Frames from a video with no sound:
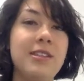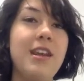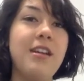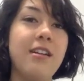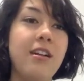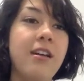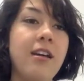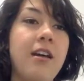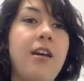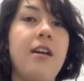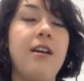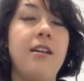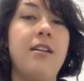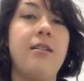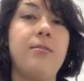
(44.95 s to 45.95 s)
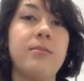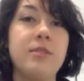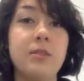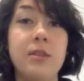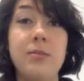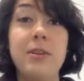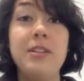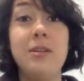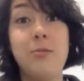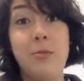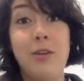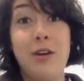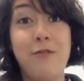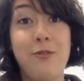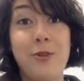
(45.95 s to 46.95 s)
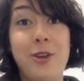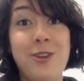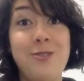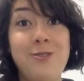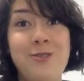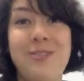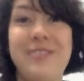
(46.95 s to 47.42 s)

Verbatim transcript: data. Um, so let me demo that for you.